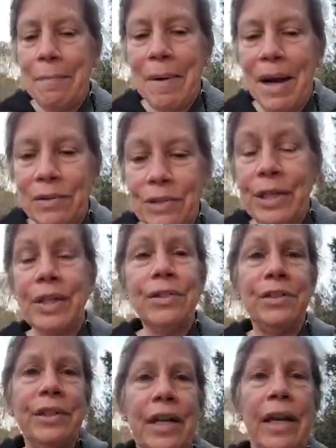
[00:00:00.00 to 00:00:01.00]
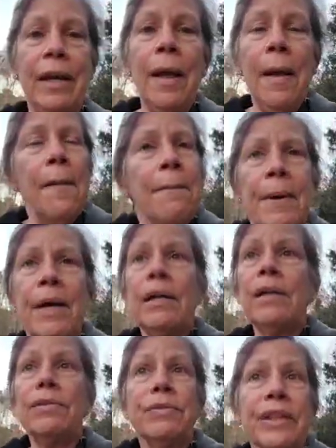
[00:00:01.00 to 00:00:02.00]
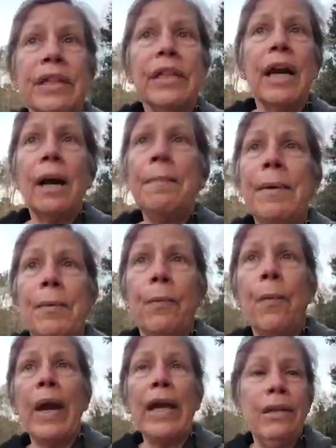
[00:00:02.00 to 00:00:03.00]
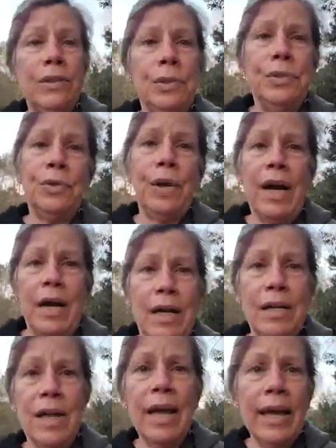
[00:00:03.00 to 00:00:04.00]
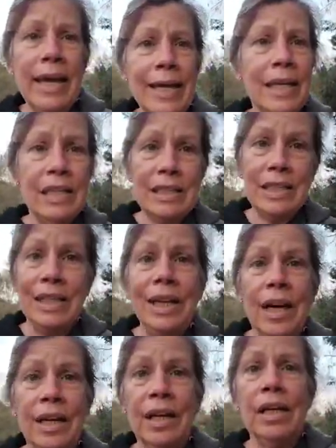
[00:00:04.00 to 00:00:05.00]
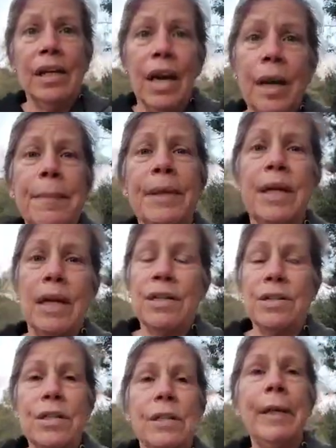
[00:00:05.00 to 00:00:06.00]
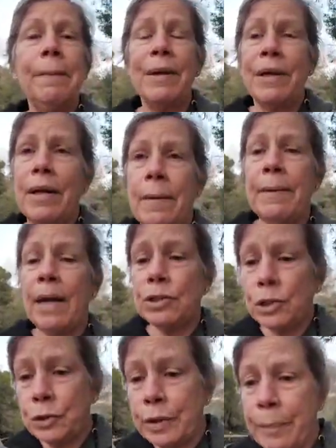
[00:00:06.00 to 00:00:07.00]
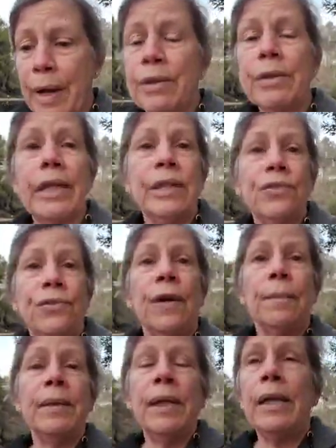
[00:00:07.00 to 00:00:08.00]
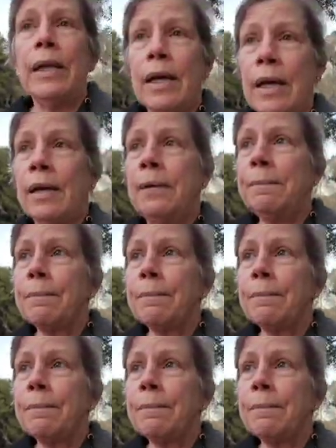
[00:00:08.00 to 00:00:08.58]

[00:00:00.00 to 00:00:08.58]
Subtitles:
miles yesterday, but really I've been way too sick. I've been sleeping, and I'm not sure whether it's from the